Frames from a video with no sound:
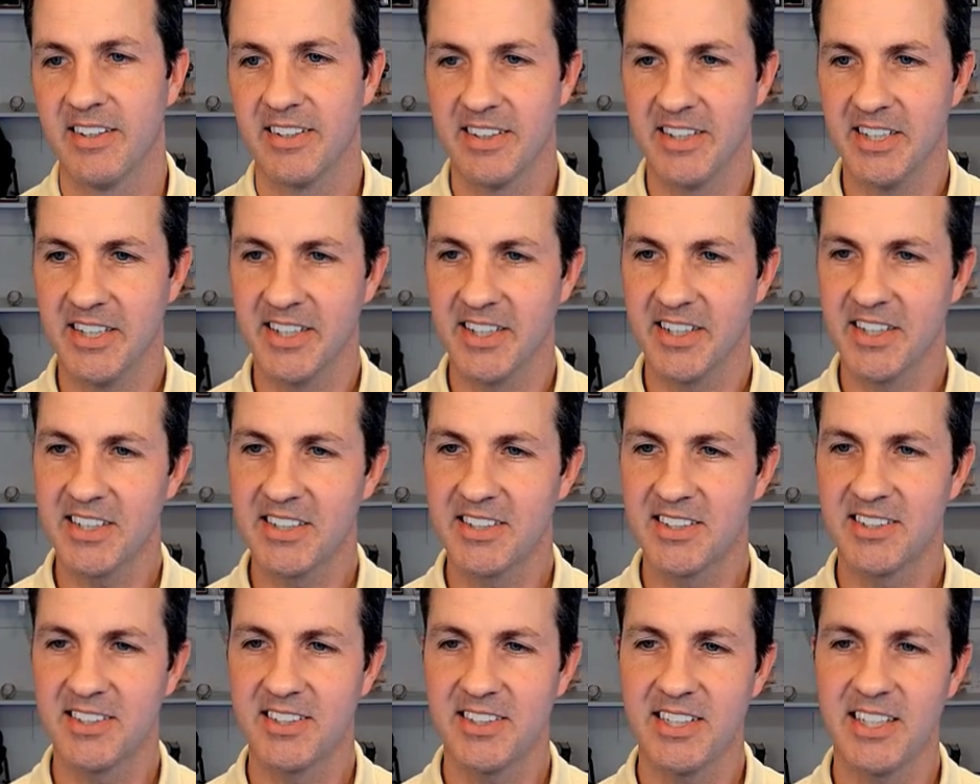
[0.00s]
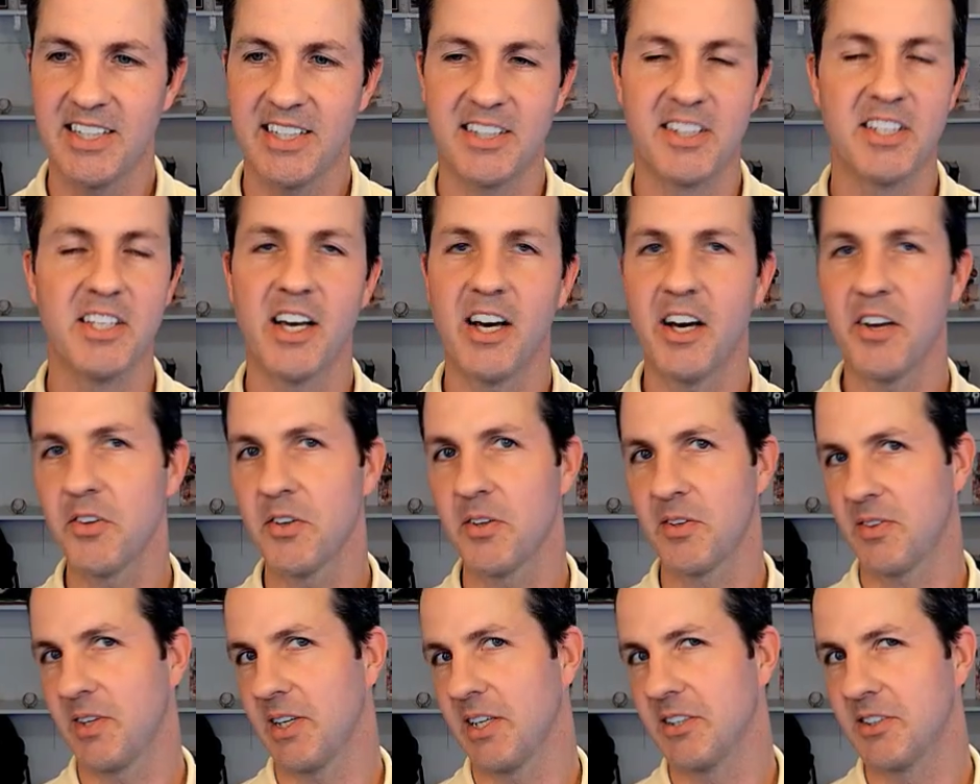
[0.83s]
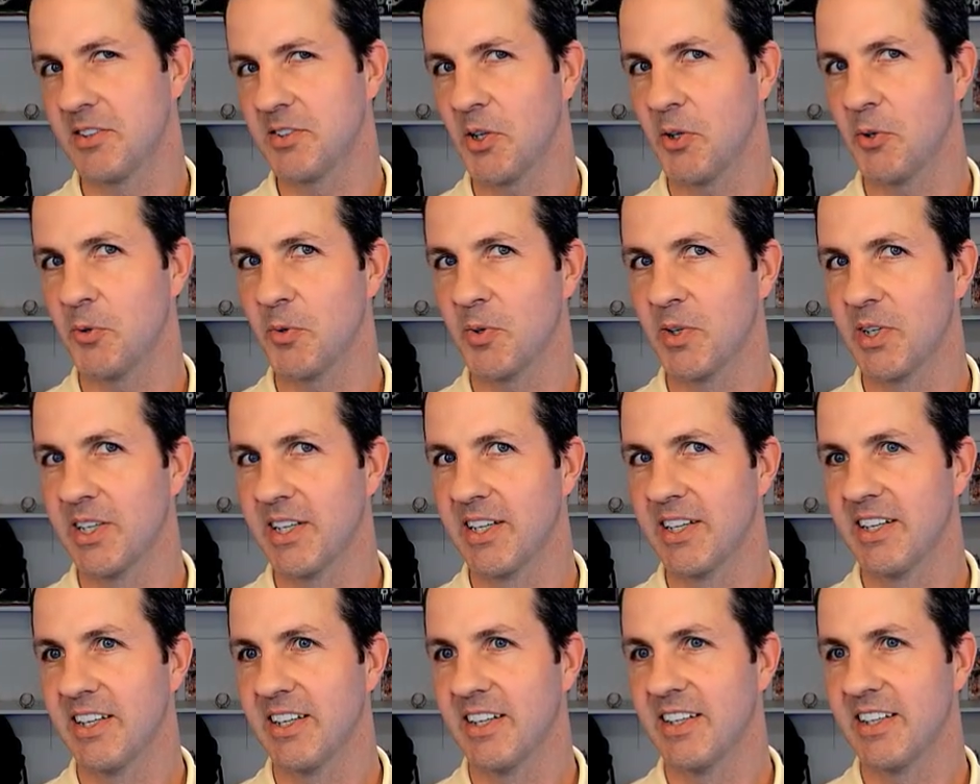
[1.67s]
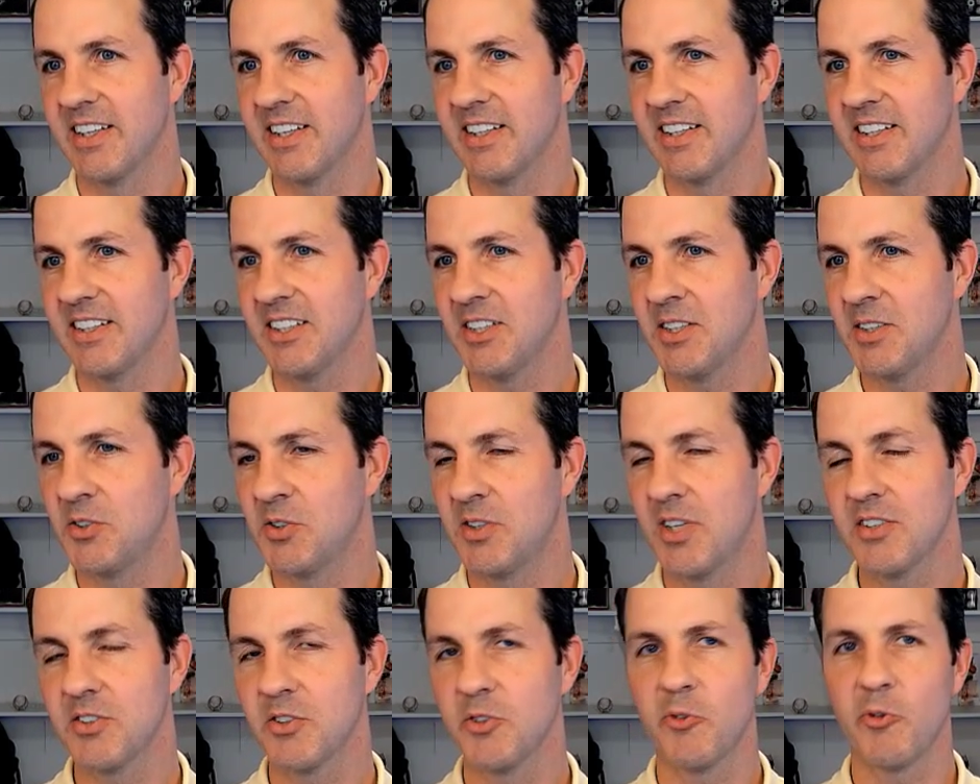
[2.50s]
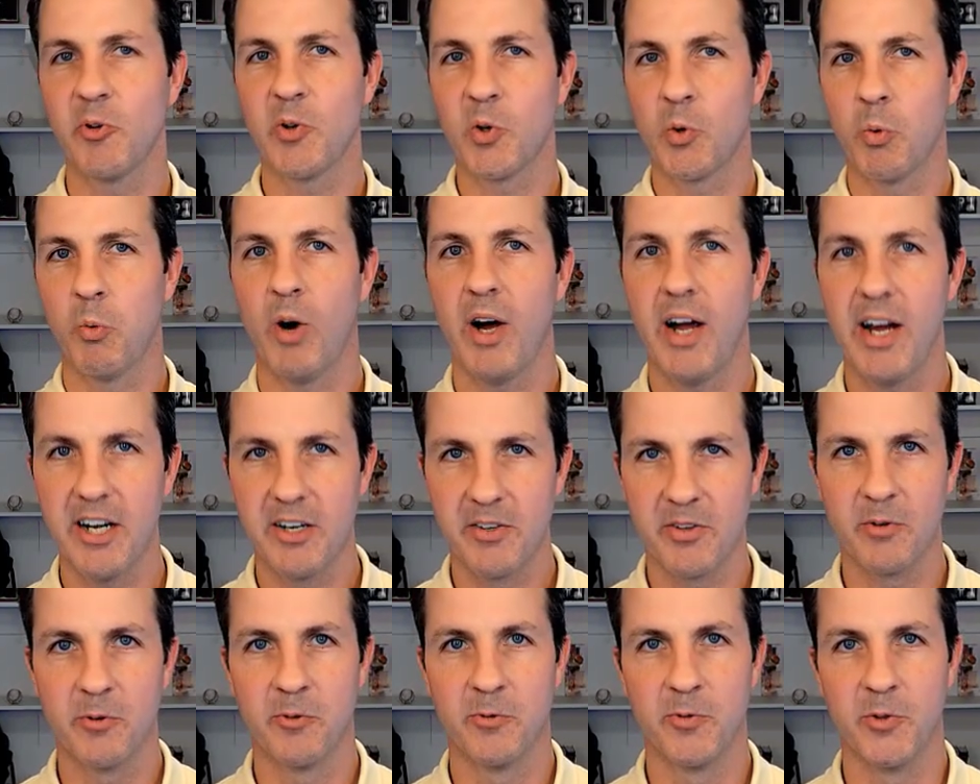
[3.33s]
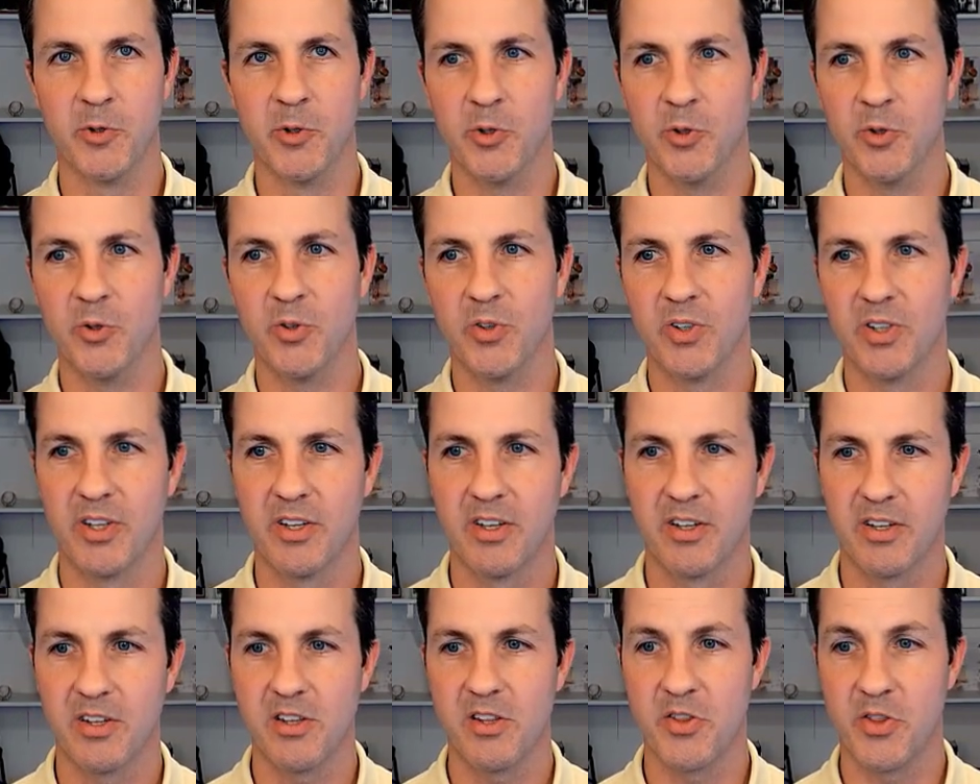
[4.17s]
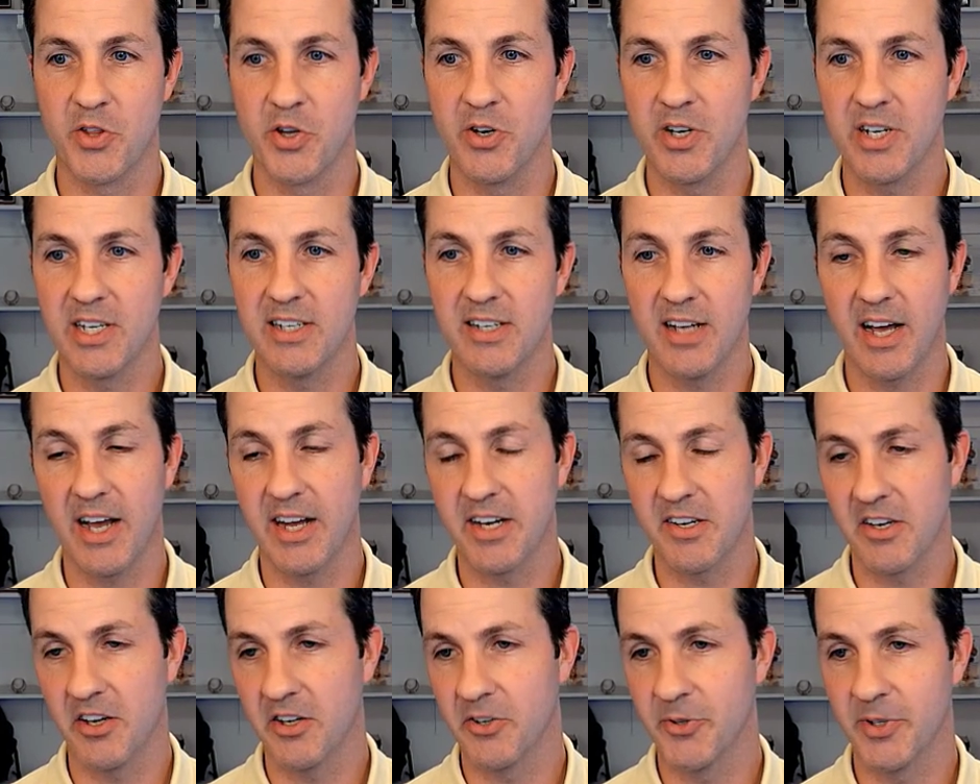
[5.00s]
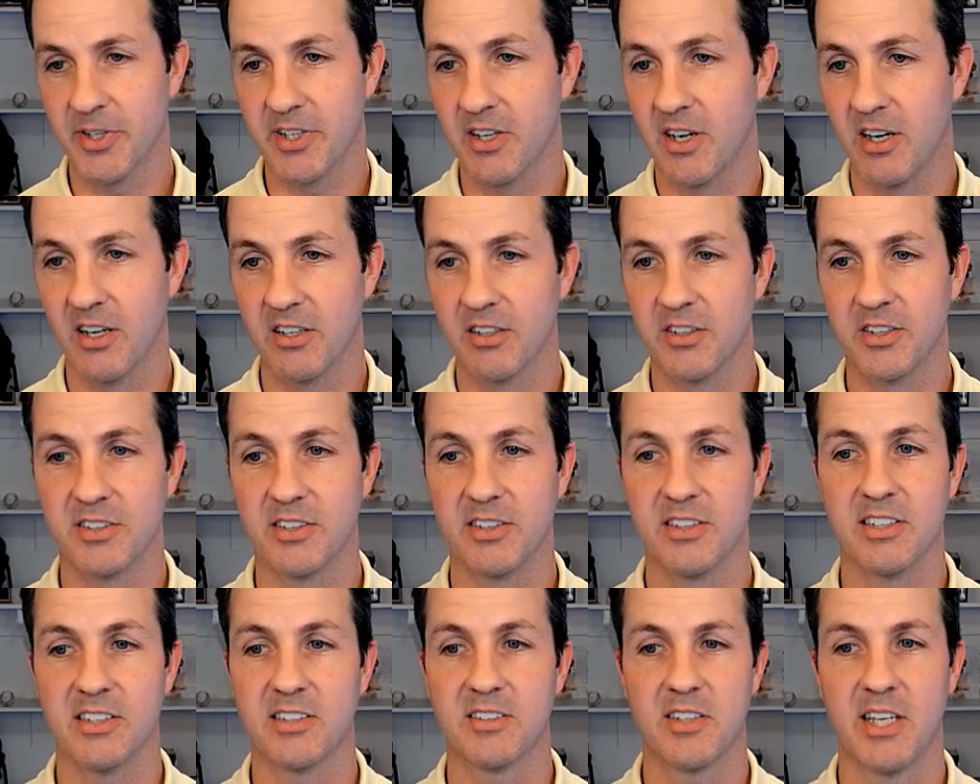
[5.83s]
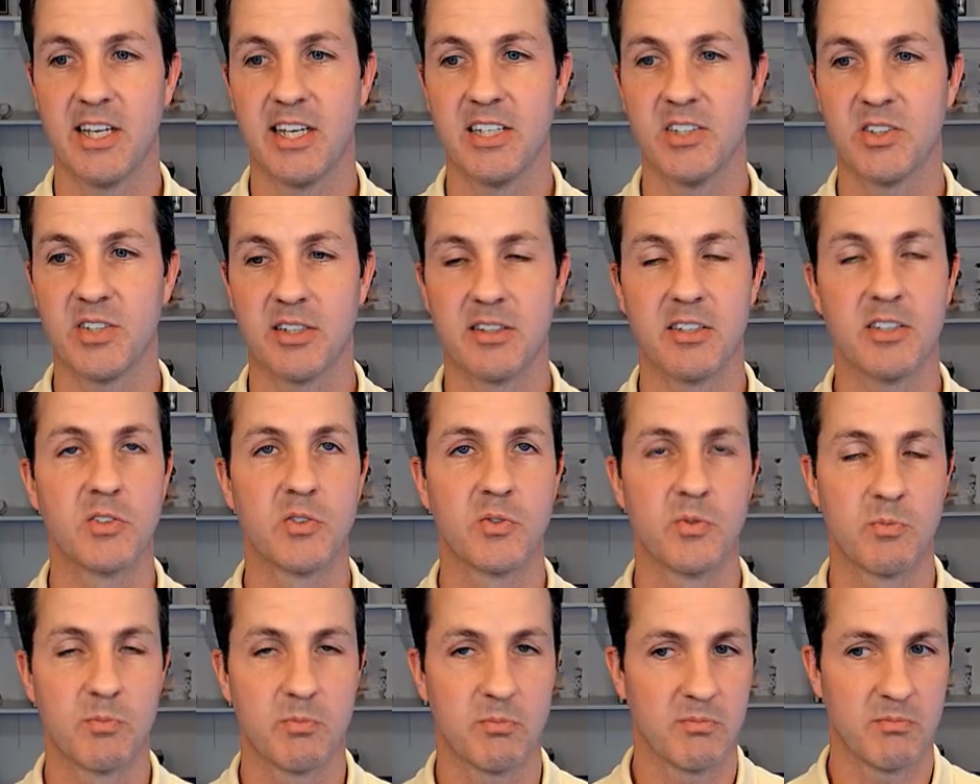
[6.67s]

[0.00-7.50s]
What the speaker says: Let's see the other thing. So it doesn't require the full $3,900 in this case at this